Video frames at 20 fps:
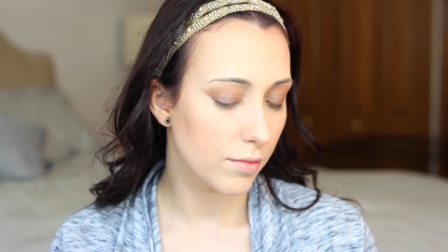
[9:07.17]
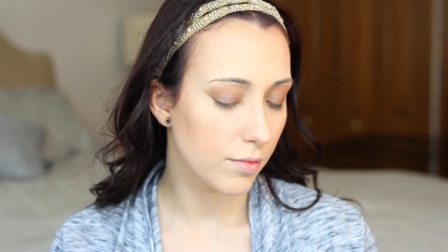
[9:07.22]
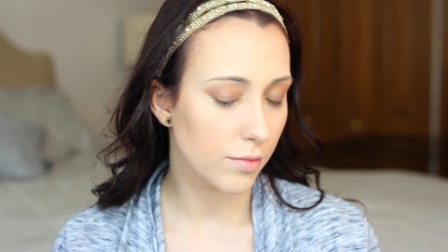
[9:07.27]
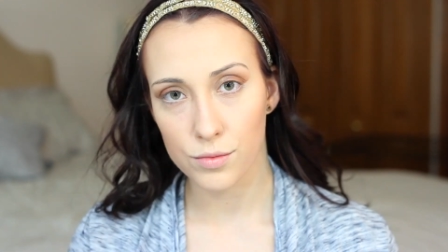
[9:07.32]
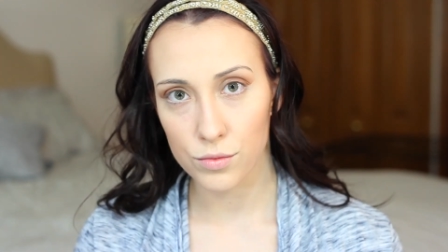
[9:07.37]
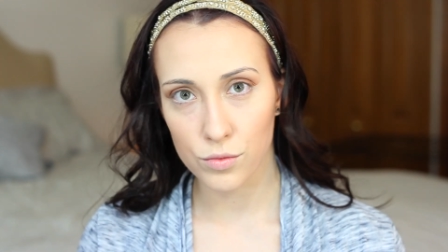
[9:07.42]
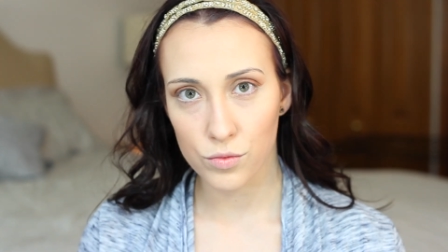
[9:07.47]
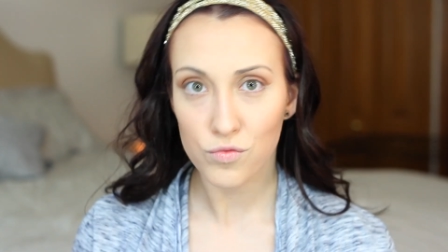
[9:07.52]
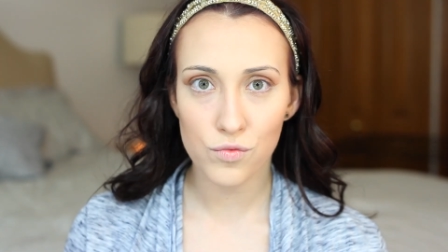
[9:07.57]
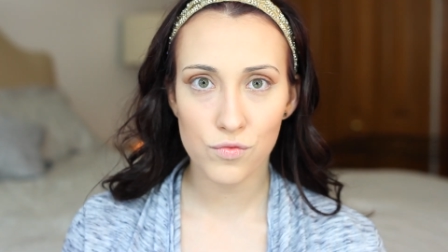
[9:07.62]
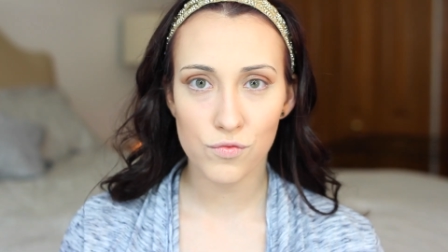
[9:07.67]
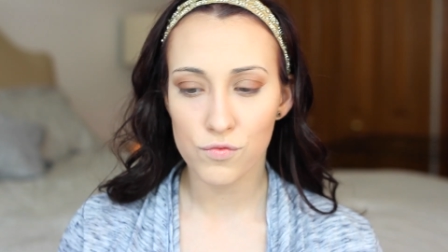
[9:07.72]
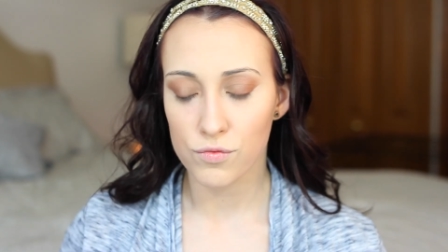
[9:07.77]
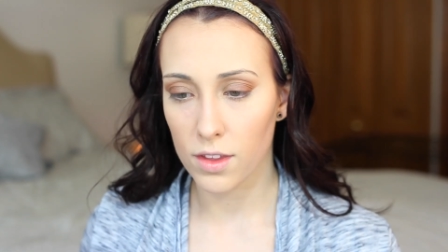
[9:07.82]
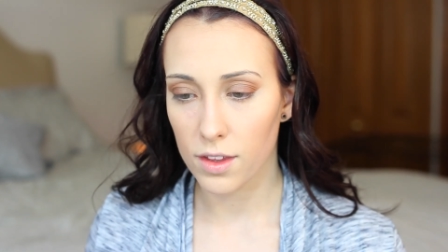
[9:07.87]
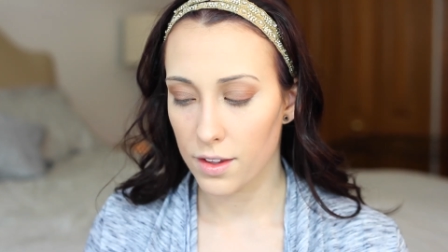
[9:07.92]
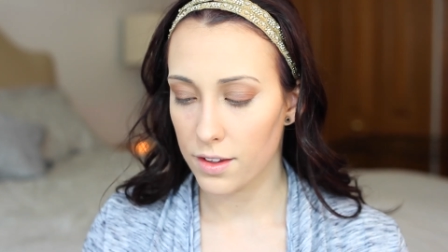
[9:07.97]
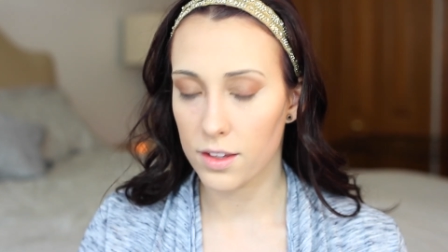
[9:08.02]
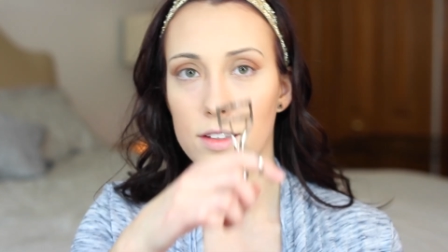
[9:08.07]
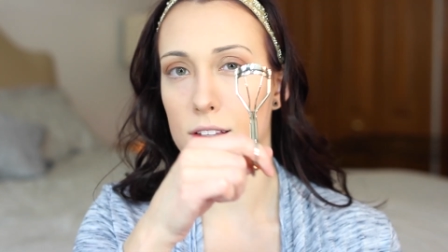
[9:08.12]
So the
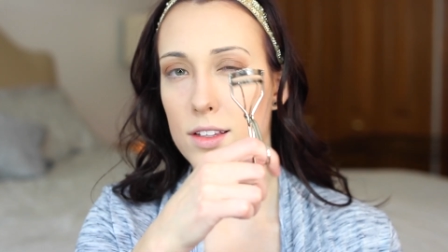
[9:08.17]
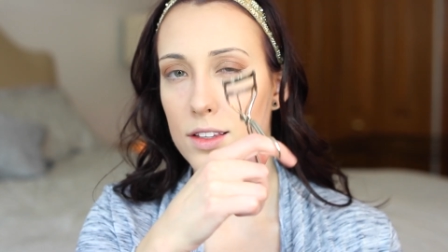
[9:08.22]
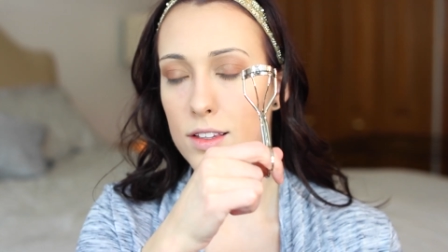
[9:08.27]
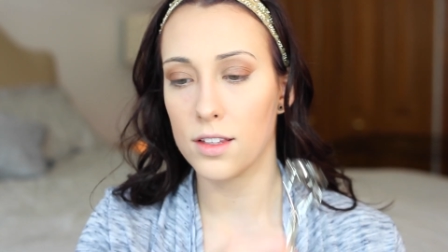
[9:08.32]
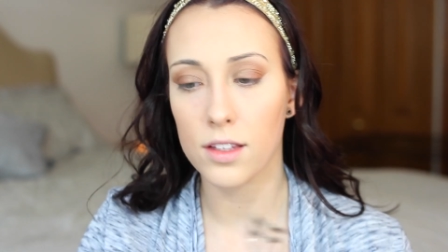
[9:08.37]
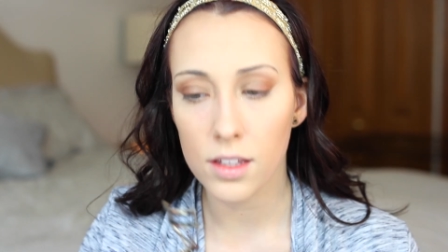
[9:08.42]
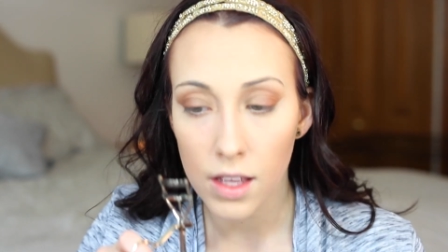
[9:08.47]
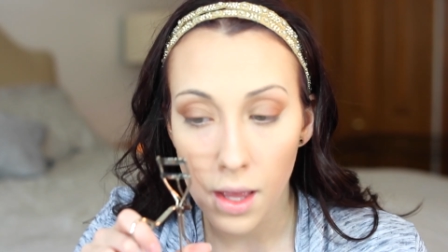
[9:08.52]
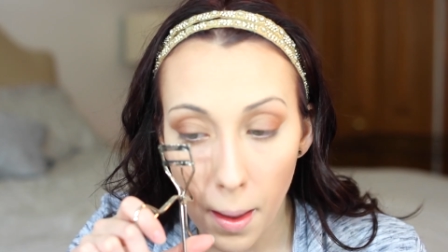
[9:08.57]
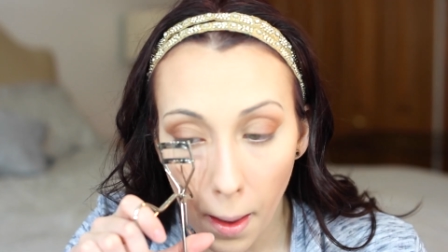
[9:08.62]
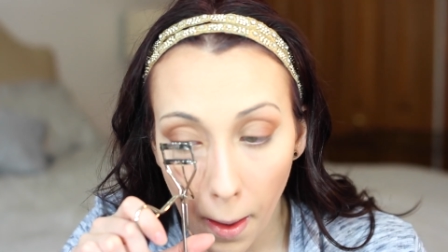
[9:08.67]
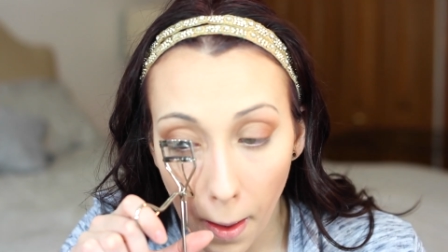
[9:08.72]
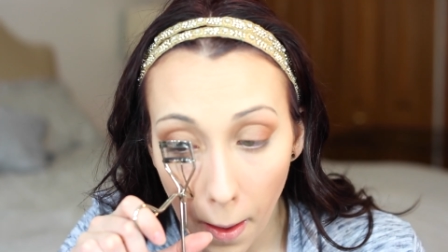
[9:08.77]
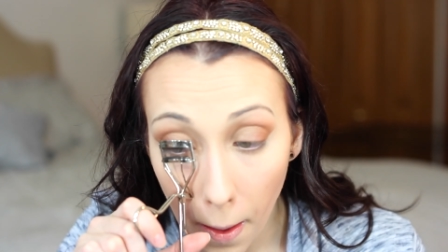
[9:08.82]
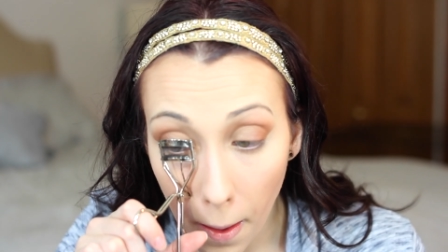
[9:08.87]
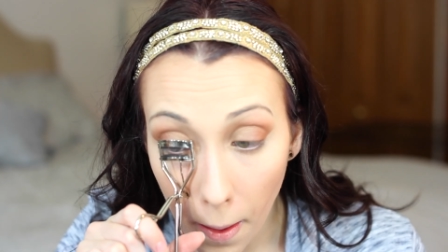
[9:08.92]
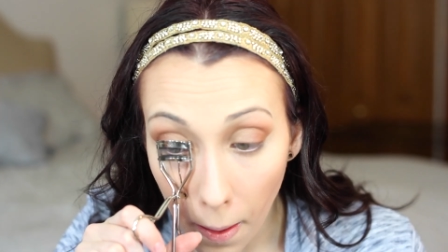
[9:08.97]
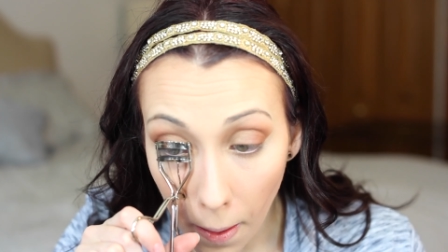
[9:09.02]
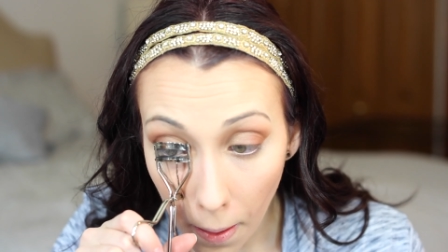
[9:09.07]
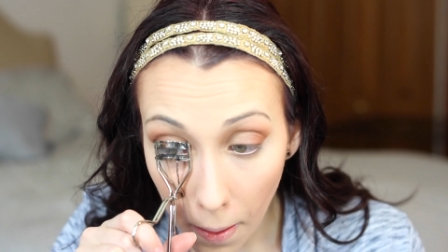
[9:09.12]
next step is curling the
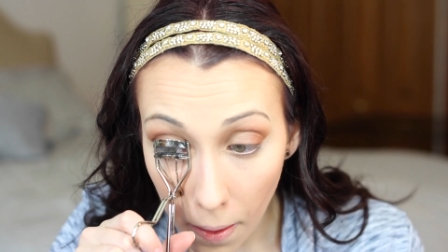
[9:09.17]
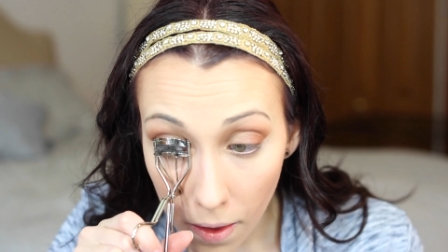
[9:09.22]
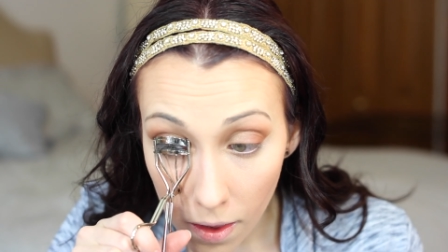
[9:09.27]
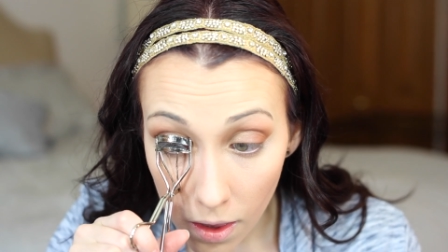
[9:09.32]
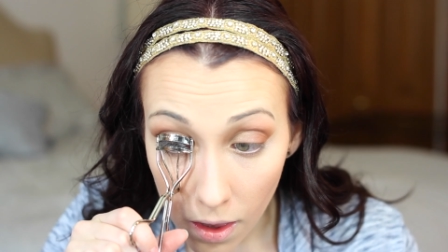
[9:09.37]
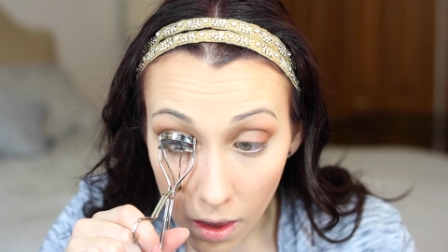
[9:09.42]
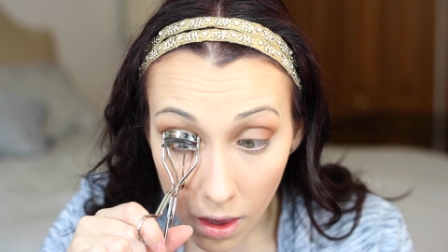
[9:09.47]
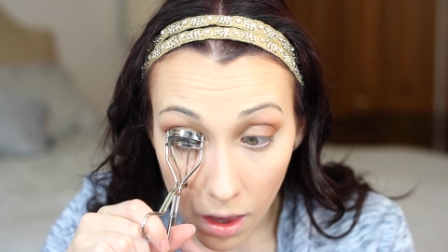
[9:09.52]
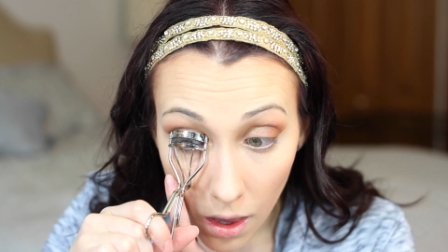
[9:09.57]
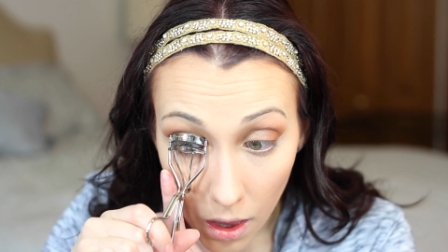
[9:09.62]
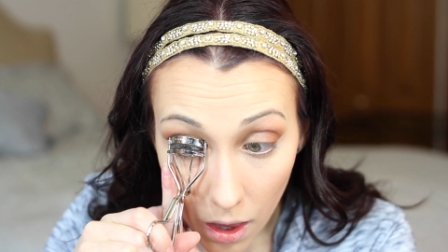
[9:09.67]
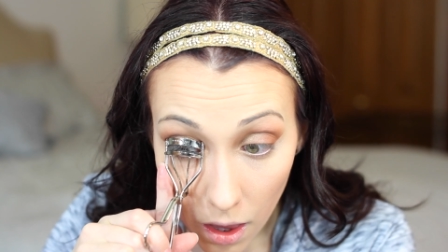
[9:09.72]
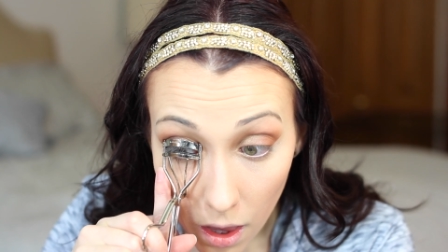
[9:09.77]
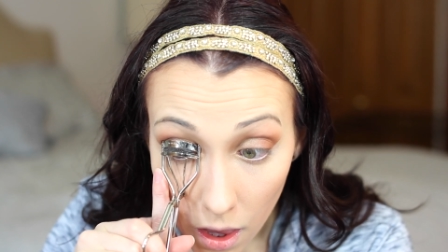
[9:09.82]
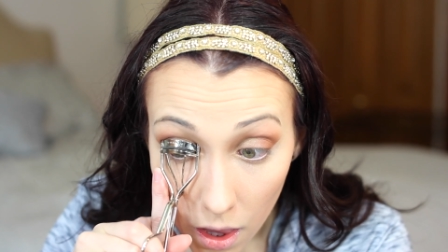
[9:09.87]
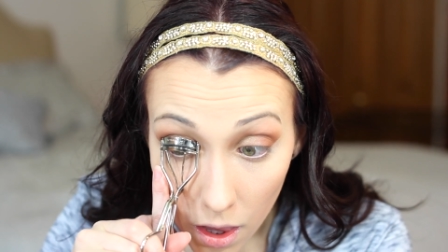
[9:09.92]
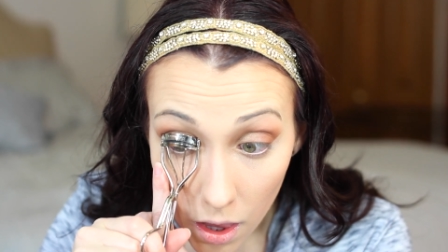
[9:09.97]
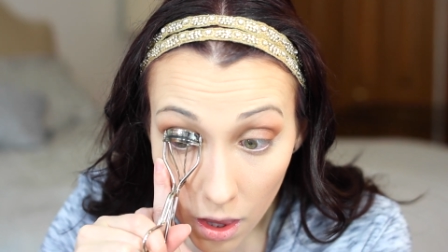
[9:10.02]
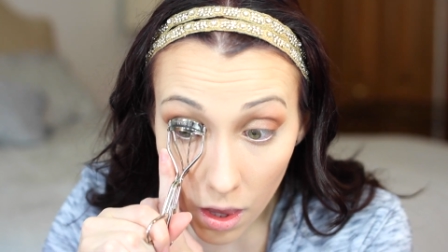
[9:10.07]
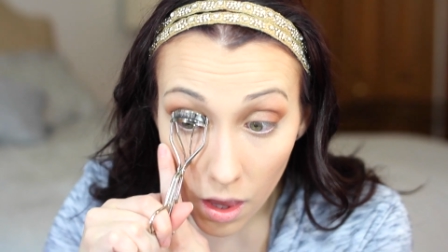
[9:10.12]
lashes, and I'm using
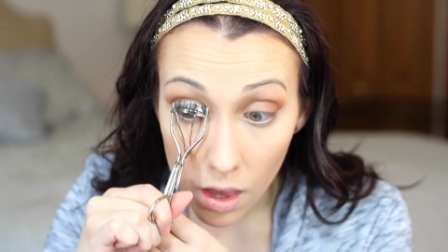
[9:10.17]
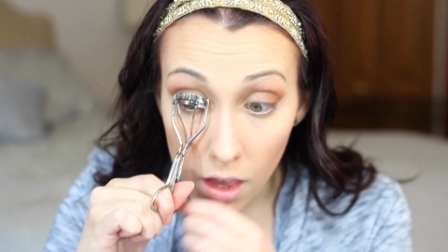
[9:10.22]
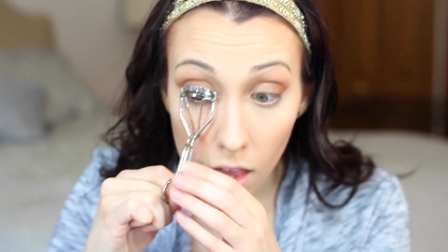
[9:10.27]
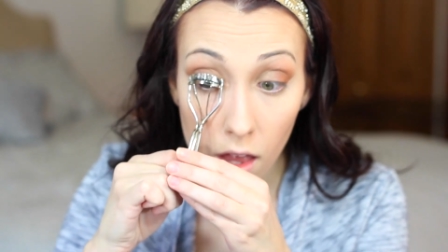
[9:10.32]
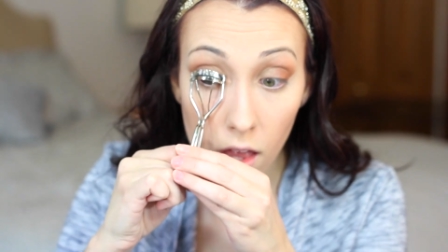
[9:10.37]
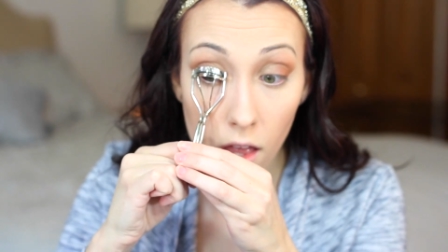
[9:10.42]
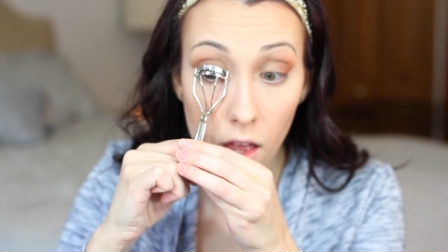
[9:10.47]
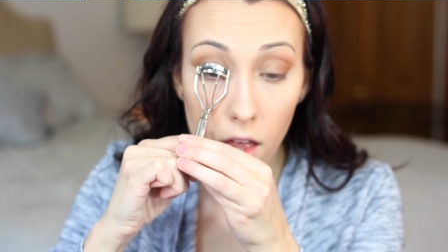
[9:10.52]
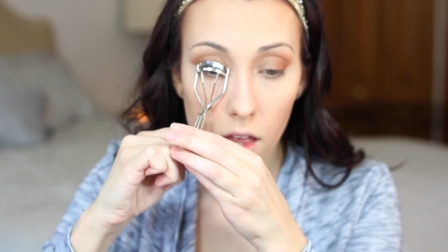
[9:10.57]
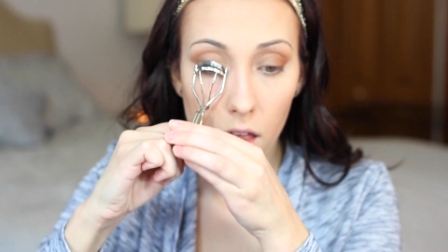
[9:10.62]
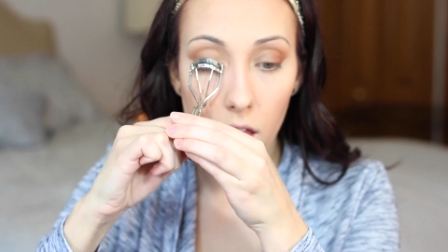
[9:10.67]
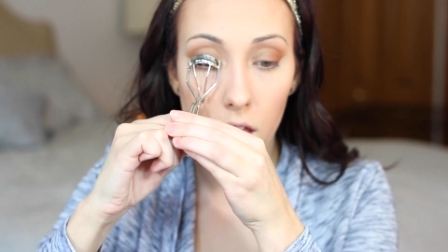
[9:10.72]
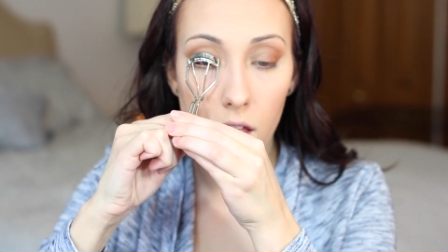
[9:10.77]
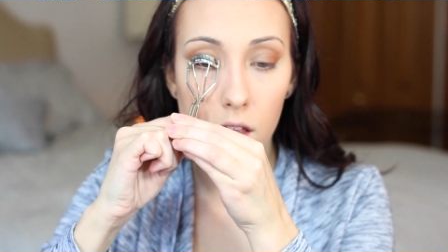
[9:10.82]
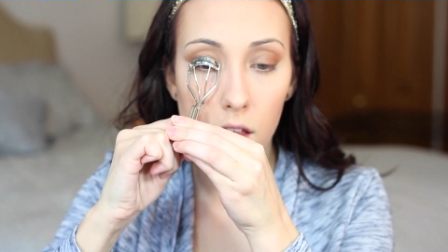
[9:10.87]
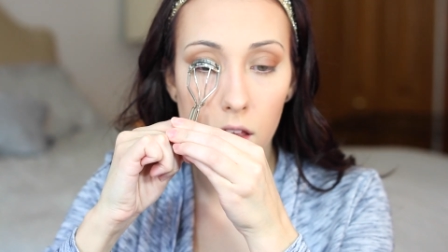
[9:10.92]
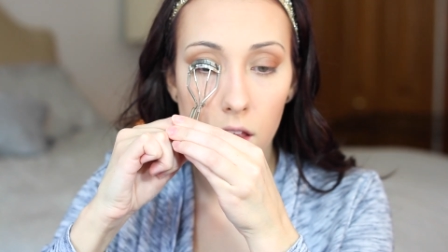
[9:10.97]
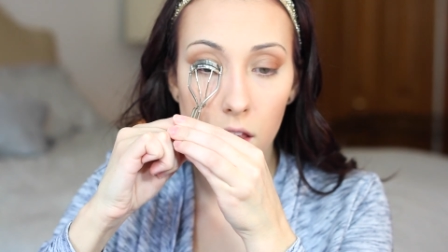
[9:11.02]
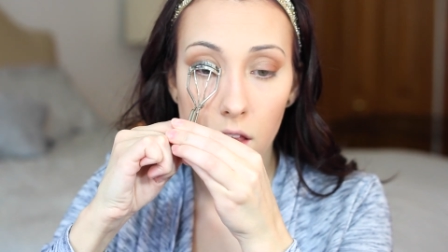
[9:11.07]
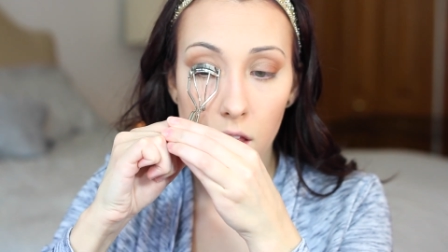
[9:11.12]
my Maybelline
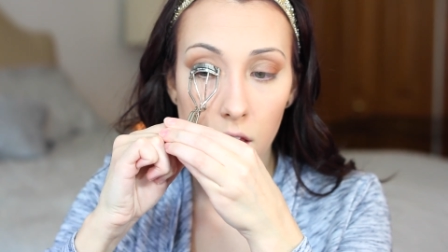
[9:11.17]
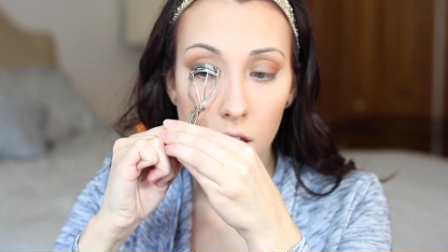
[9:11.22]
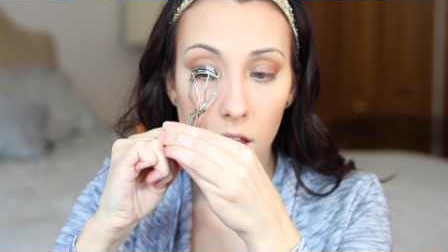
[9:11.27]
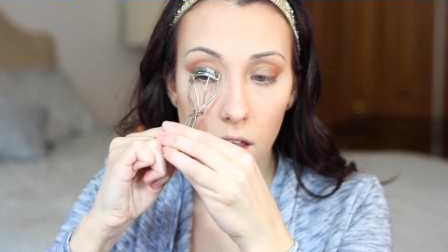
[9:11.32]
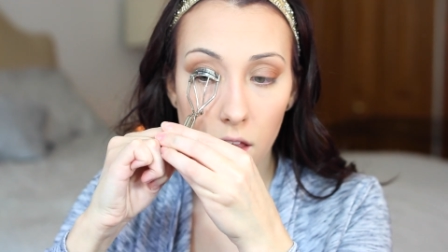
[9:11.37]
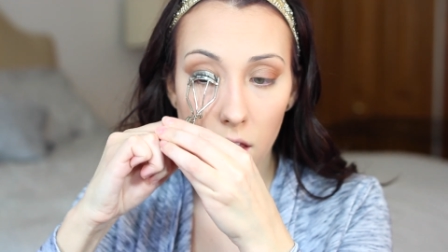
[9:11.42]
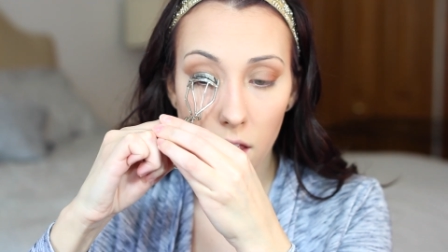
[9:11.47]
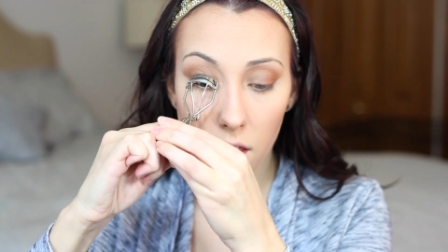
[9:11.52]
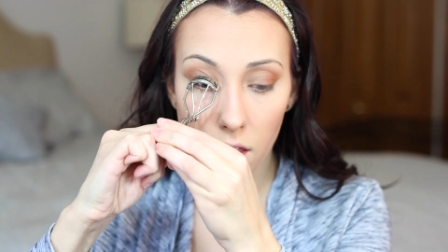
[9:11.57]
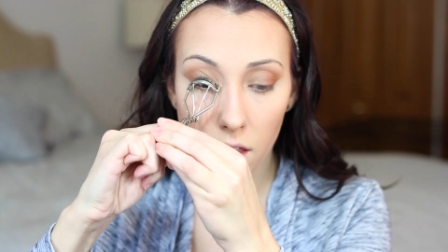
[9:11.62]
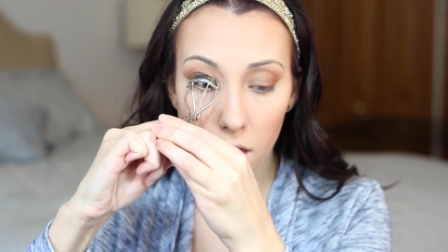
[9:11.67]
eyelash curler.